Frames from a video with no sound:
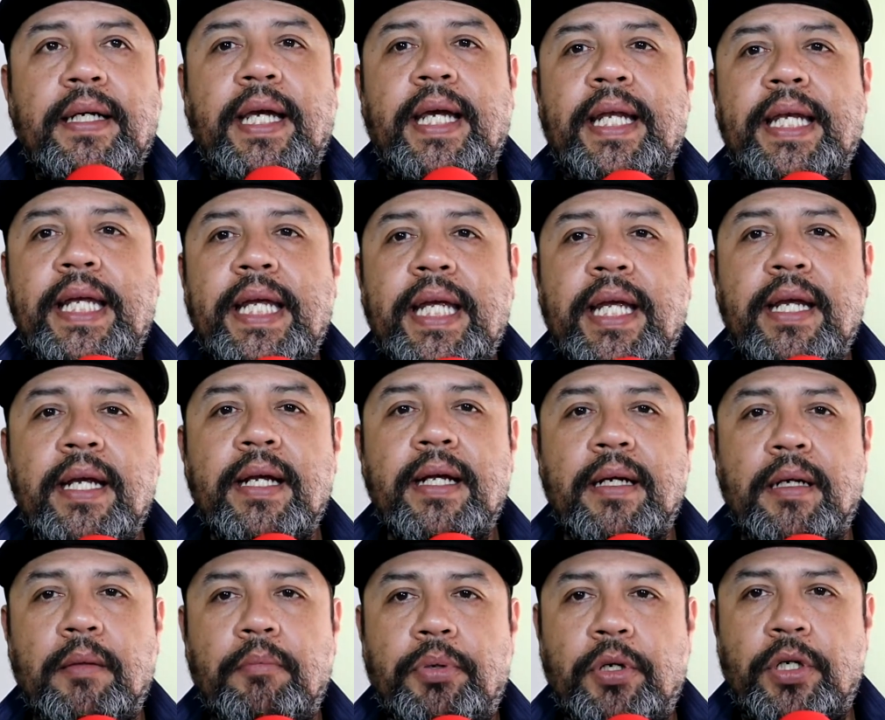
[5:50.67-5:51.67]
any
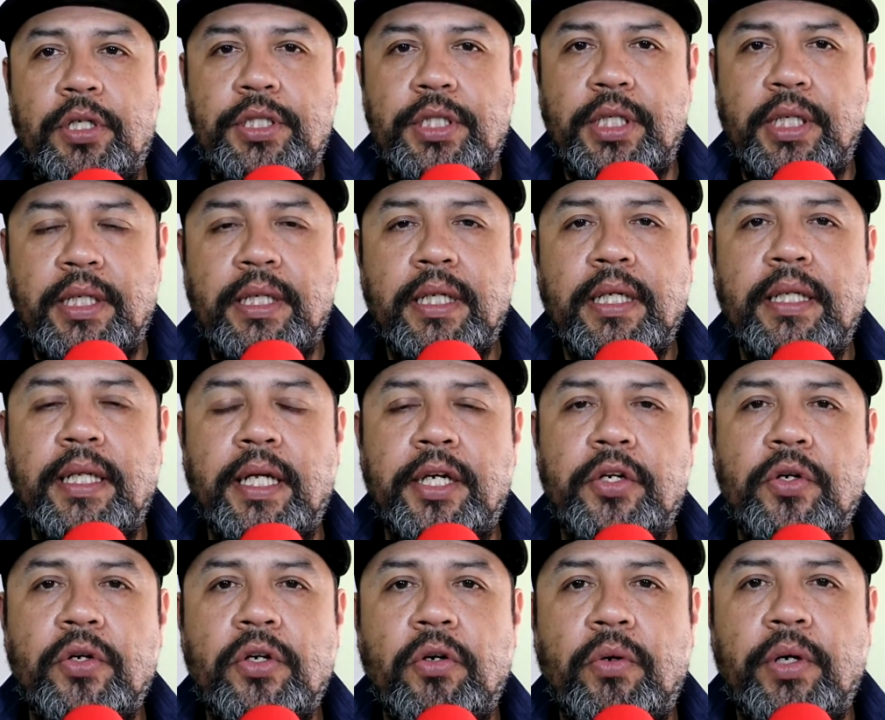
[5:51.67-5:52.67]
person that
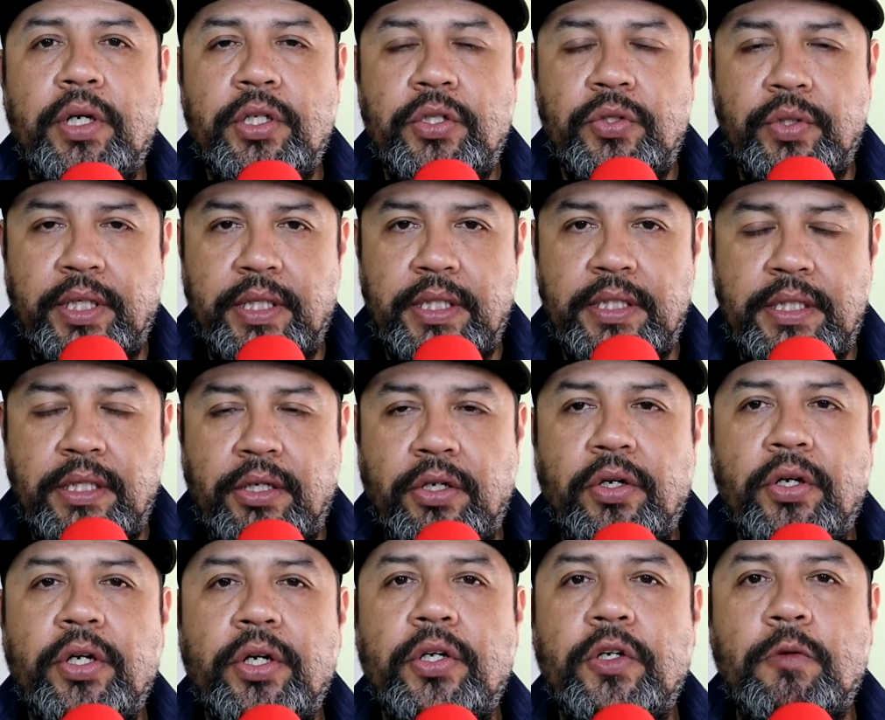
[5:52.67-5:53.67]
you're going to
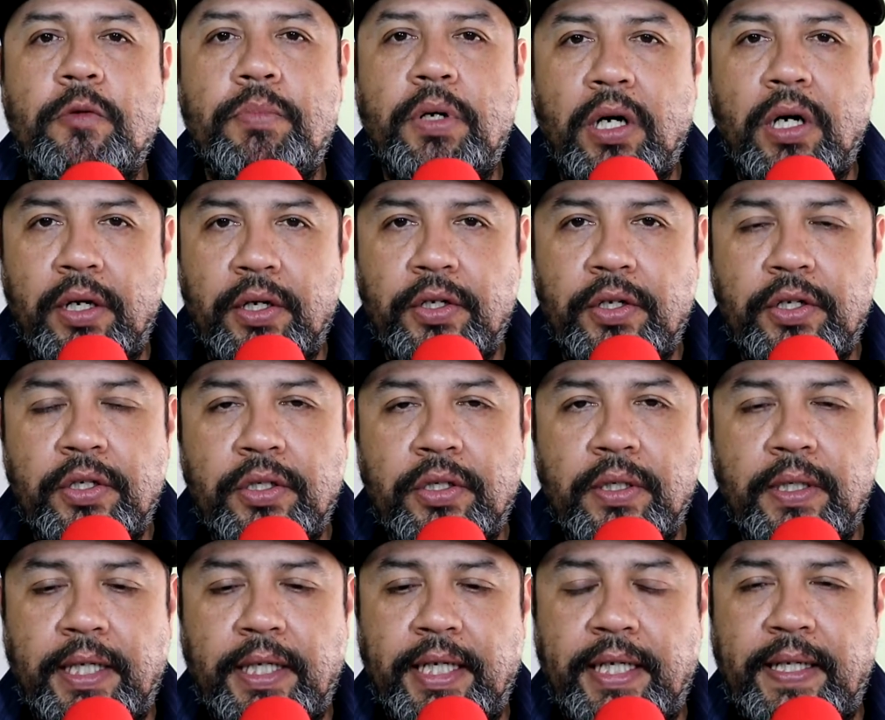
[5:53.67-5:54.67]
consider your
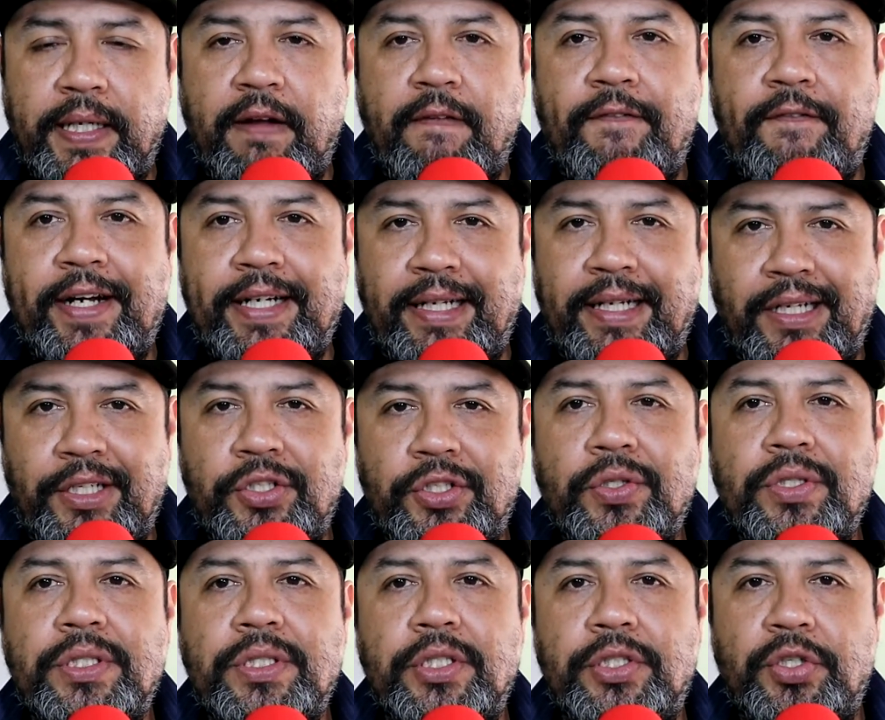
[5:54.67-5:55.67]
partner in a
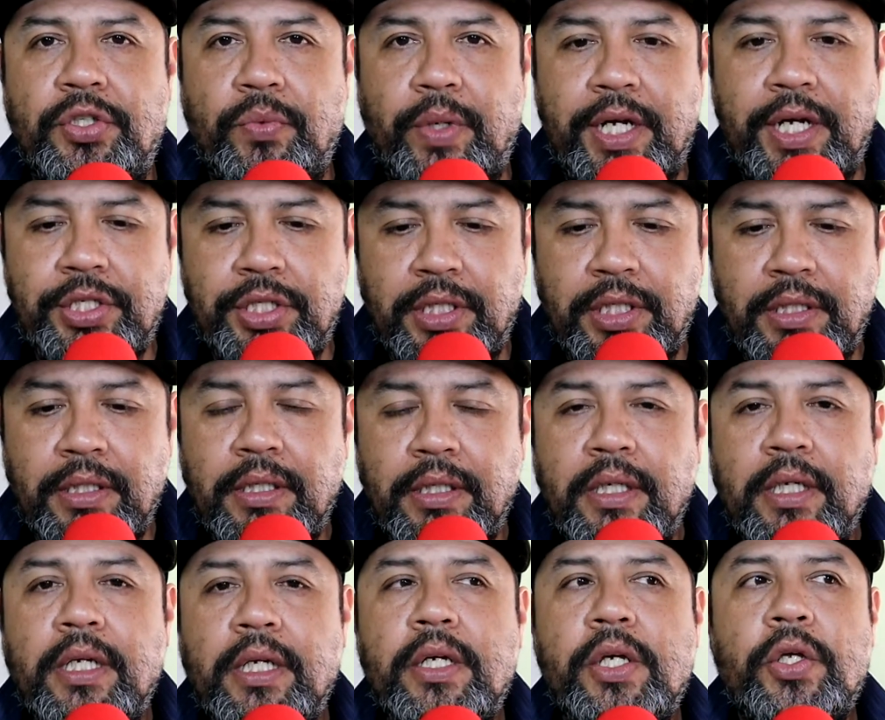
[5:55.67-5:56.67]
financial situation,
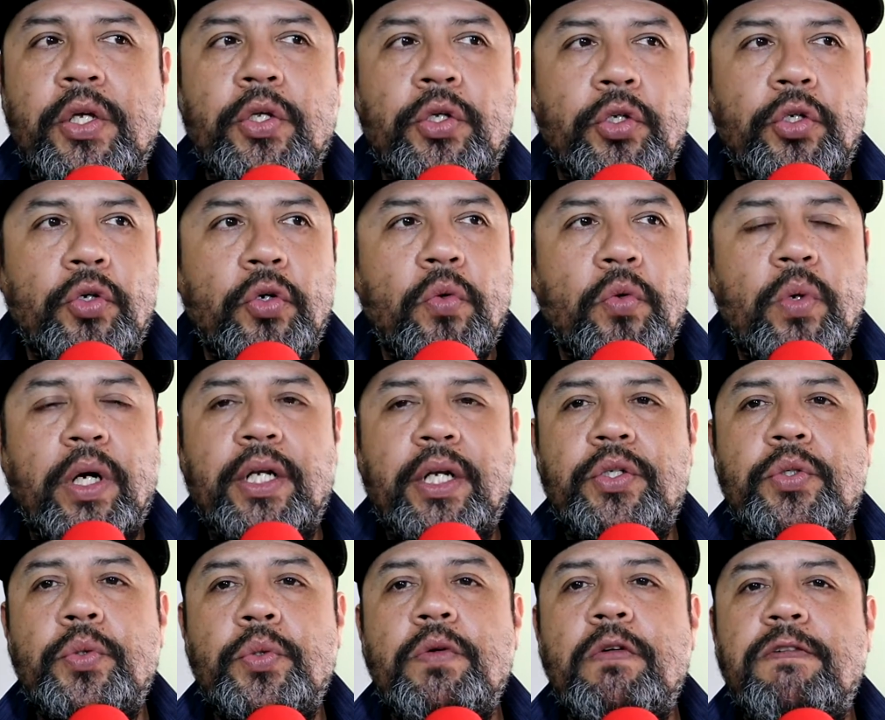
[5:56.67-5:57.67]
you
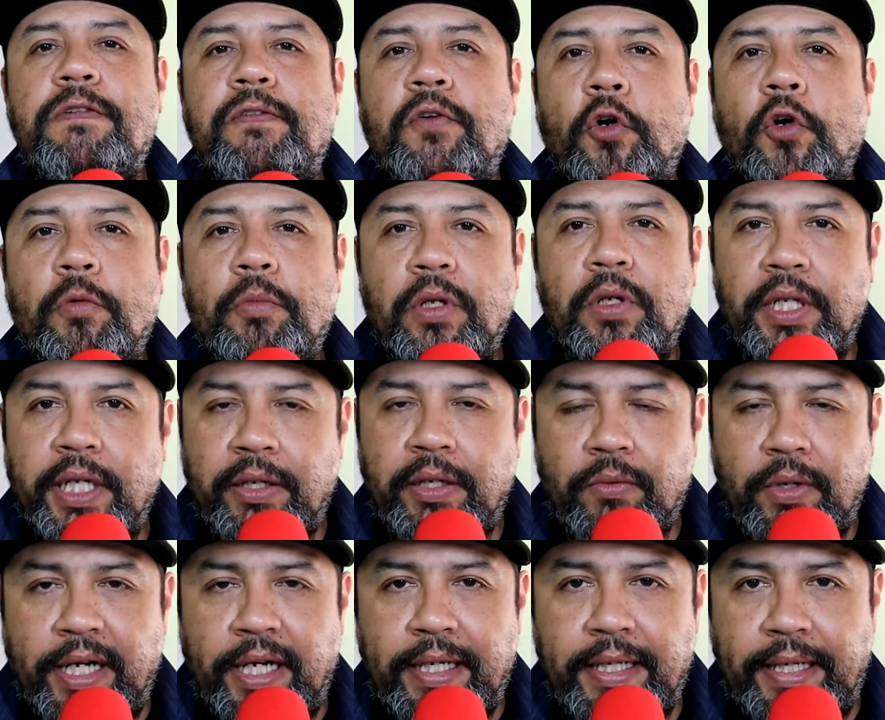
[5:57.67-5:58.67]
want to formally
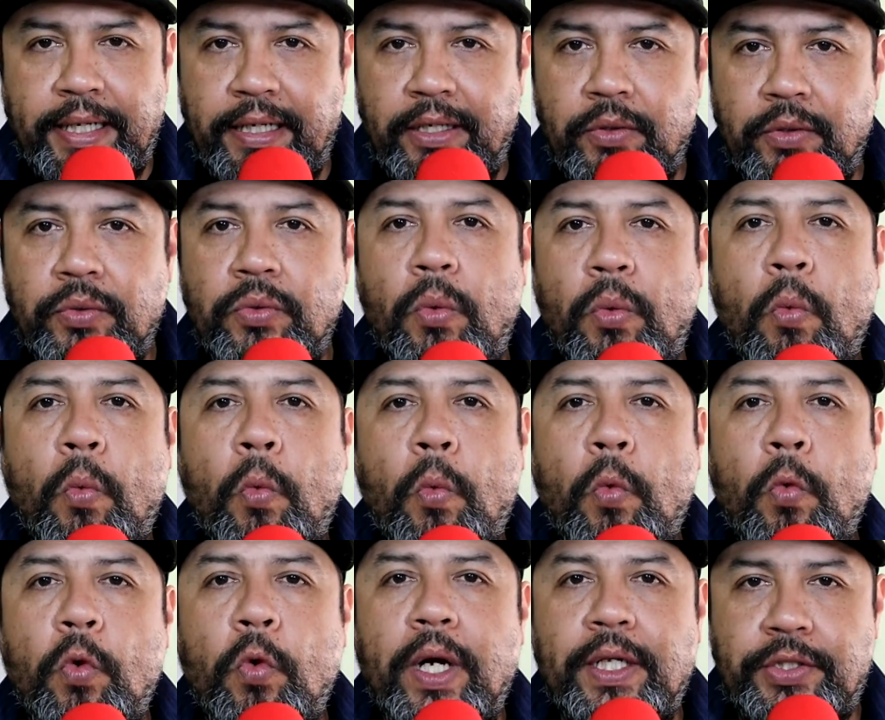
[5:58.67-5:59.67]
write down
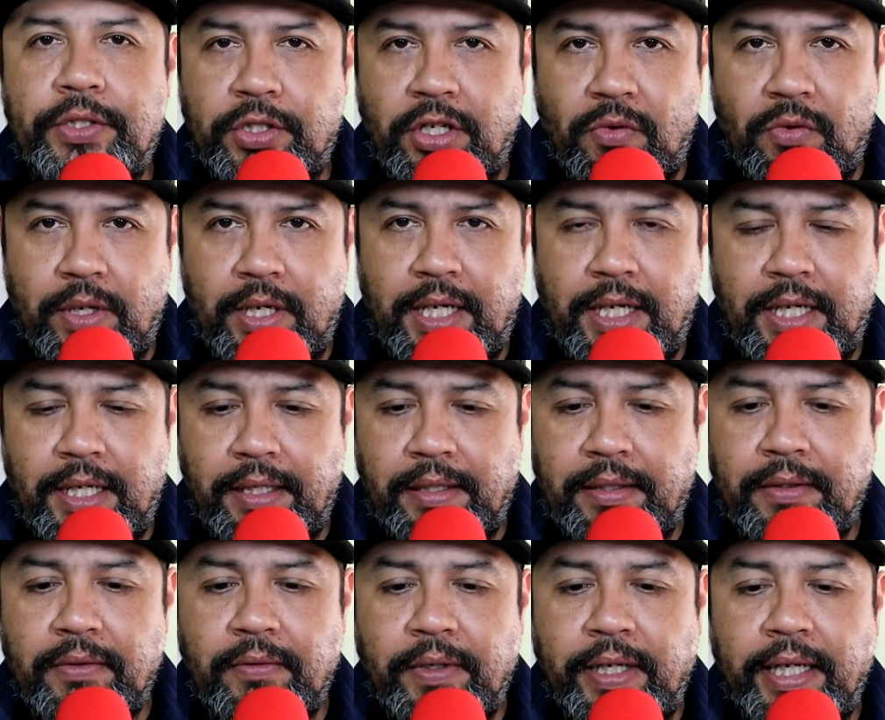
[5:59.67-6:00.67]
what's going
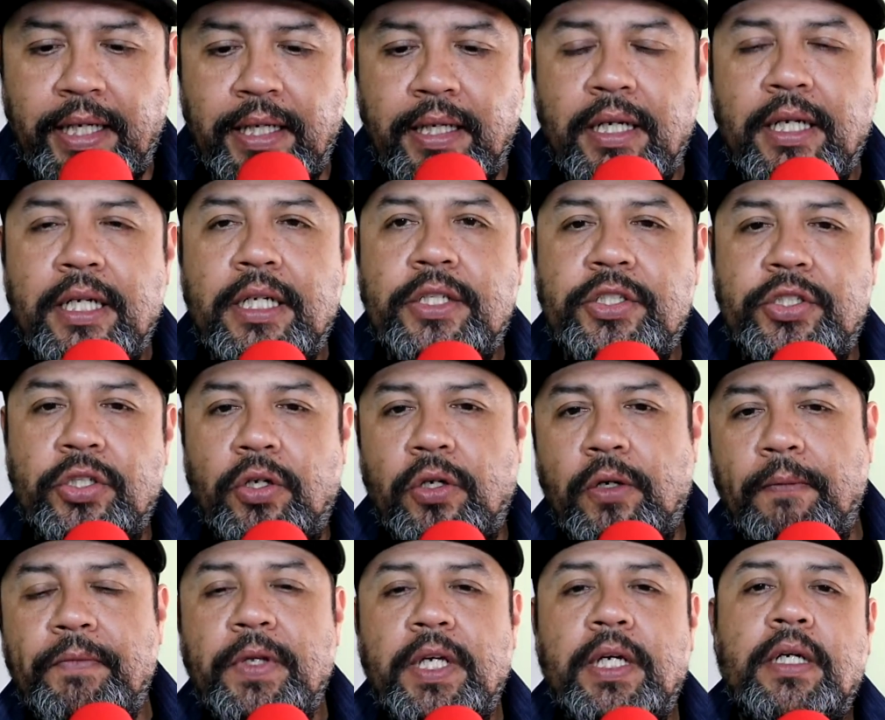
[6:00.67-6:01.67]
on, right?
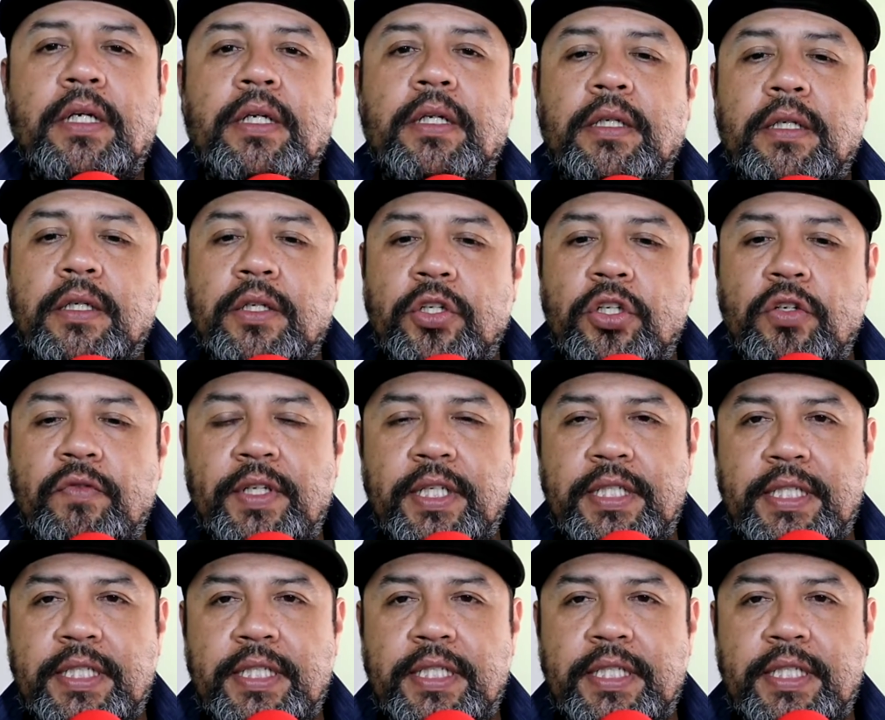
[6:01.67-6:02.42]
So you've